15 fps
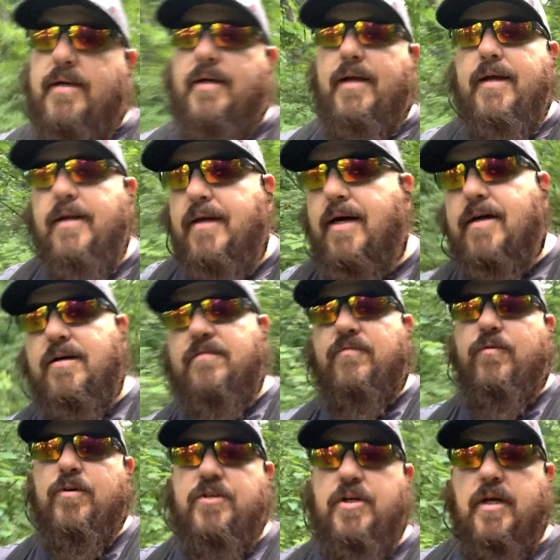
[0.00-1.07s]
And
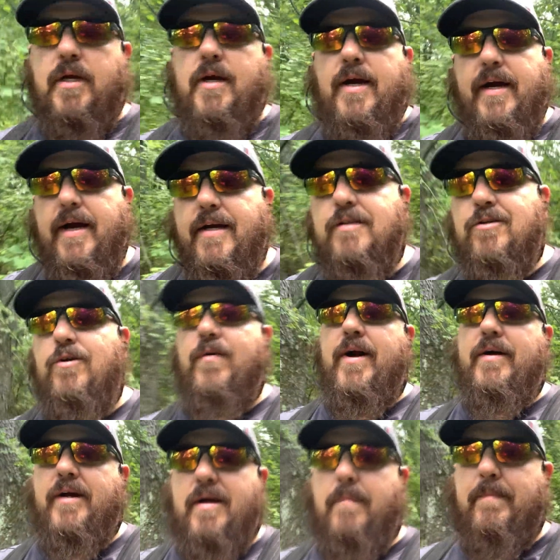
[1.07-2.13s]
unfortunately I got to turn
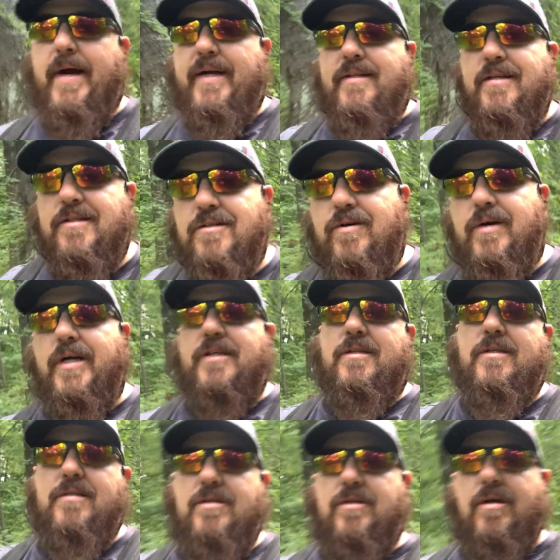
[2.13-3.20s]
around and come back this
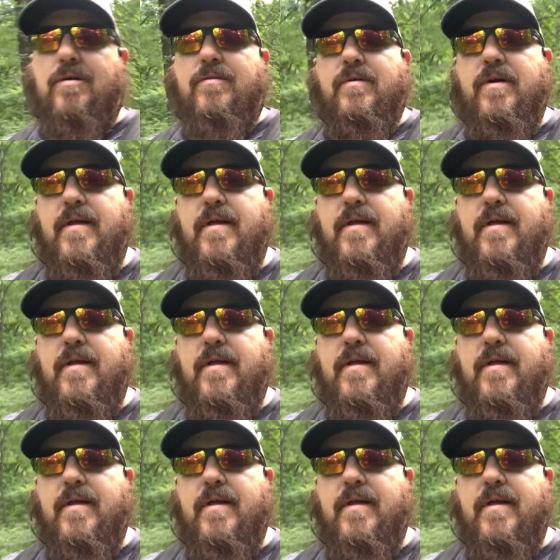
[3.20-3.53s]
direction, so